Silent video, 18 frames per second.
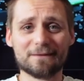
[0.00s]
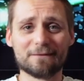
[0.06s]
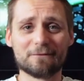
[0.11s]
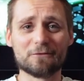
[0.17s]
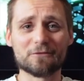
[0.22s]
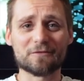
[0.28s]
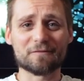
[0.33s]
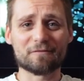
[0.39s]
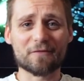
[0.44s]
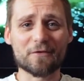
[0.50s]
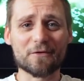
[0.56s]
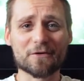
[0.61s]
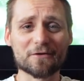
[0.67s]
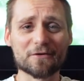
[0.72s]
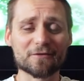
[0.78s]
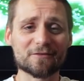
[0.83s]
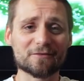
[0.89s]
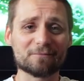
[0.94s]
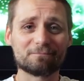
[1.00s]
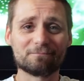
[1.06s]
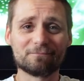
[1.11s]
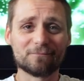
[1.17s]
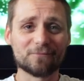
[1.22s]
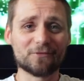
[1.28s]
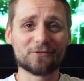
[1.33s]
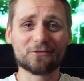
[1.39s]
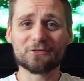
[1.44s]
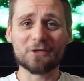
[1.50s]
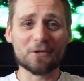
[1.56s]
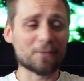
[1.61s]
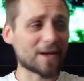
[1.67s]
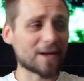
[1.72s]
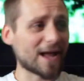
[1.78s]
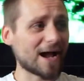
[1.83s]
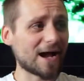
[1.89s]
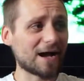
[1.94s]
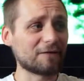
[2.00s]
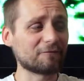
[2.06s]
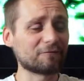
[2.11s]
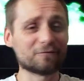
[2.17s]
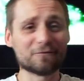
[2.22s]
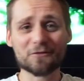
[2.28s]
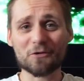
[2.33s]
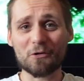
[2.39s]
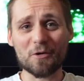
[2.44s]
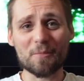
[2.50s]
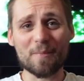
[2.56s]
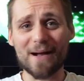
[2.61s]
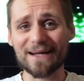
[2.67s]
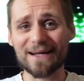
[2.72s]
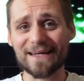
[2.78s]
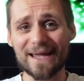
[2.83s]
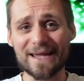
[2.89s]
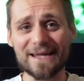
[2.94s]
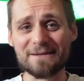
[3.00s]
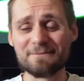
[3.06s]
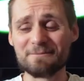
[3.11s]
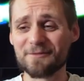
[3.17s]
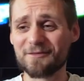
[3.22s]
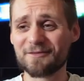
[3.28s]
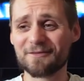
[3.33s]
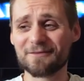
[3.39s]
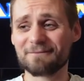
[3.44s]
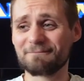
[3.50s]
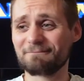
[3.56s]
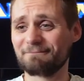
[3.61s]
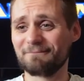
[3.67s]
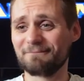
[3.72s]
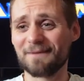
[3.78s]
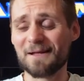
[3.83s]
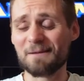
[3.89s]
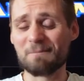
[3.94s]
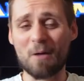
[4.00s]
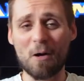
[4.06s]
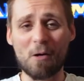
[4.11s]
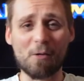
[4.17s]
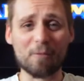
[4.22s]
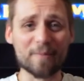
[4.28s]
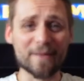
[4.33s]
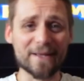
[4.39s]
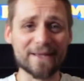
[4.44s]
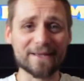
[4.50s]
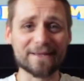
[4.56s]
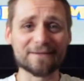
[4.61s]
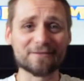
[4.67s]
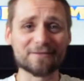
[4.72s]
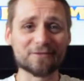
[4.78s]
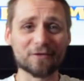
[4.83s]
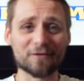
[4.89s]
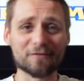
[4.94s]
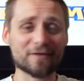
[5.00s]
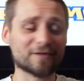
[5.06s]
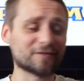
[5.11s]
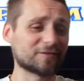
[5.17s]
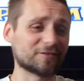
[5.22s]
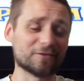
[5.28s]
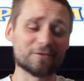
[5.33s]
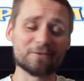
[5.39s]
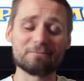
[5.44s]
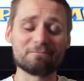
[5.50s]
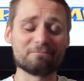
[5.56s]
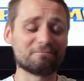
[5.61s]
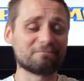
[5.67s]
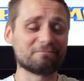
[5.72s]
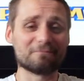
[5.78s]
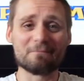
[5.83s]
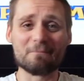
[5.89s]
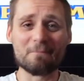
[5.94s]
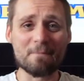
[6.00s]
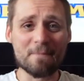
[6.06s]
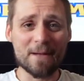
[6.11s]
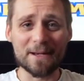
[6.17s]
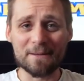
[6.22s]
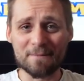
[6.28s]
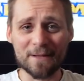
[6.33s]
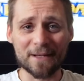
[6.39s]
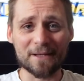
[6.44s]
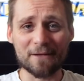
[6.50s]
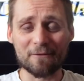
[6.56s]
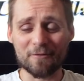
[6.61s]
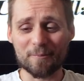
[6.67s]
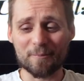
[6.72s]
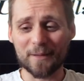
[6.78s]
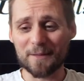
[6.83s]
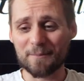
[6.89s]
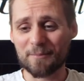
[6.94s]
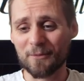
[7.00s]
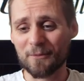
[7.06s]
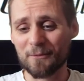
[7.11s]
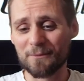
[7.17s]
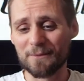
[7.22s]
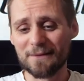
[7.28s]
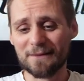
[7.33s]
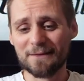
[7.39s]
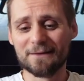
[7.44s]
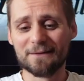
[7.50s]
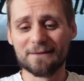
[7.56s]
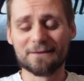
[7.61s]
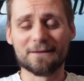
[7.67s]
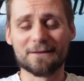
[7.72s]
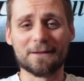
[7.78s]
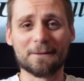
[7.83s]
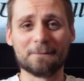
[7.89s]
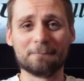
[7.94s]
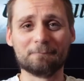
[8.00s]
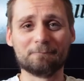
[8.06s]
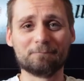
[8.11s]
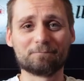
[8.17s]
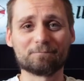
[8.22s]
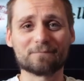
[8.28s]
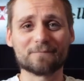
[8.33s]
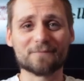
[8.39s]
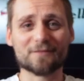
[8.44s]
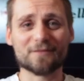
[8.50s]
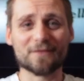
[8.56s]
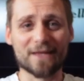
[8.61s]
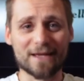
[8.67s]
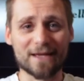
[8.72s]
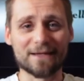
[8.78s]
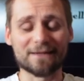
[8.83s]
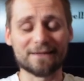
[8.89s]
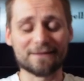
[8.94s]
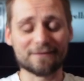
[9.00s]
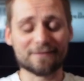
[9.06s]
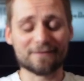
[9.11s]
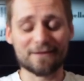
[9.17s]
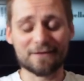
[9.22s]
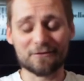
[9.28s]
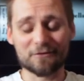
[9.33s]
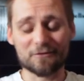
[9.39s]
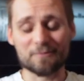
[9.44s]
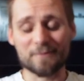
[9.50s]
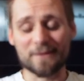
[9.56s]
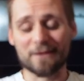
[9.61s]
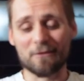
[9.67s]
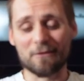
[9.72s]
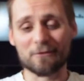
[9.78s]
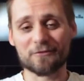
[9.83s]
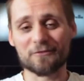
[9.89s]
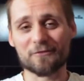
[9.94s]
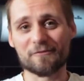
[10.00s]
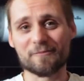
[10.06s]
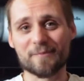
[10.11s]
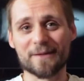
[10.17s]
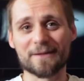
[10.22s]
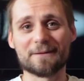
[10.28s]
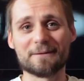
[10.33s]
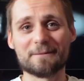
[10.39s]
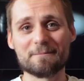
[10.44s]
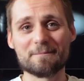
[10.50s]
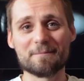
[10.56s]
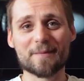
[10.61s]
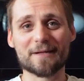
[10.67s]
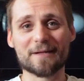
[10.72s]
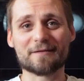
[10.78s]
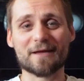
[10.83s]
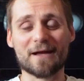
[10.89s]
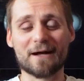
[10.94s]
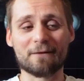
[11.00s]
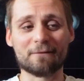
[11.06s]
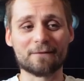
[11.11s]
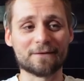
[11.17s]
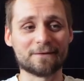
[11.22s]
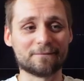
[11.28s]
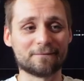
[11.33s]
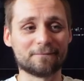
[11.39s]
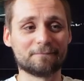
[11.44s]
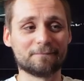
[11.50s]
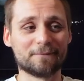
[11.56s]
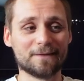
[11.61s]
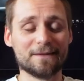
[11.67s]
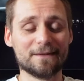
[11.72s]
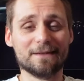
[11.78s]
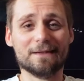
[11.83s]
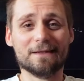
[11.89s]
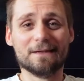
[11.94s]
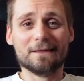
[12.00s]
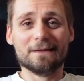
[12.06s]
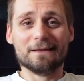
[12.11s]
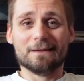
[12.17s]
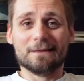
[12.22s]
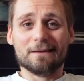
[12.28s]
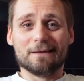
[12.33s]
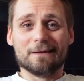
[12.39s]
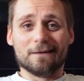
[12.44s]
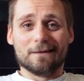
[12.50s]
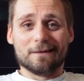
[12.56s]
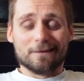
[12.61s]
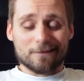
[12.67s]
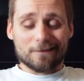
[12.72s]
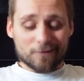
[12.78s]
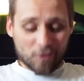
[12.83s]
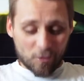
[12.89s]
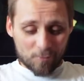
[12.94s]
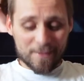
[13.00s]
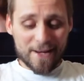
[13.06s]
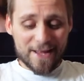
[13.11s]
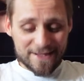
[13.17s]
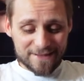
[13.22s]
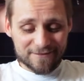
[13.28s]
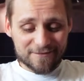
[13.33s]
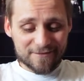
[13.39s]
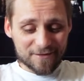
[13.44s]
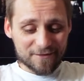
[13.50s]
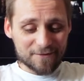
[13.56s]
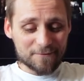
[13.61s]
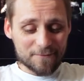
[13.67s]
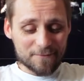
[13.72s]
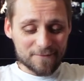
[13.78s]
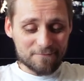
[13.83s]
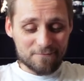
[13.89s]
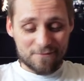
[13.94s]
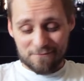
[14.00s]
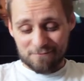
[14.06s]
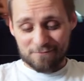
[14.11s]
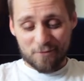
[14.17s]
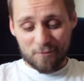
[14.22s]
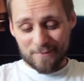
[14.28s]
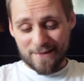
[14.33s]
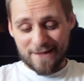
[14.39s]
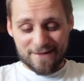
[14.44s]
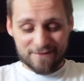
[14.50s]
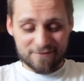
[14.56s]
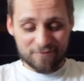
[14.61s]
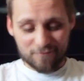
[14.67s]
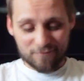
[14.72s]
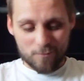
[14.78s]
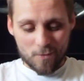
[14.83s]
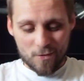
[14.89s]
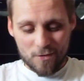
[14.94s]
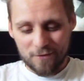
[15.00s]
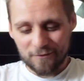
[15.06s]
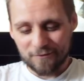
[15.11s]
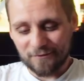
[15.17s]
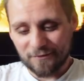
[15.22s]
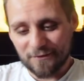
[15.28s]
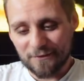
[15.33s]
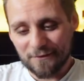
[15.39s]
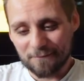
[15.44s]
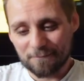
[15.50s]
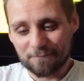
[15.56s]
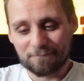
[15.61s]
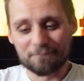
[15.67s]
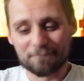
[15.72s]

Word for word: lose in focus, show what I have, talk about games and my hobby and stuff, as do many, many other people. Um, so yeah, it, it does mean a lot to have been picked out and nominated to, nominated word, for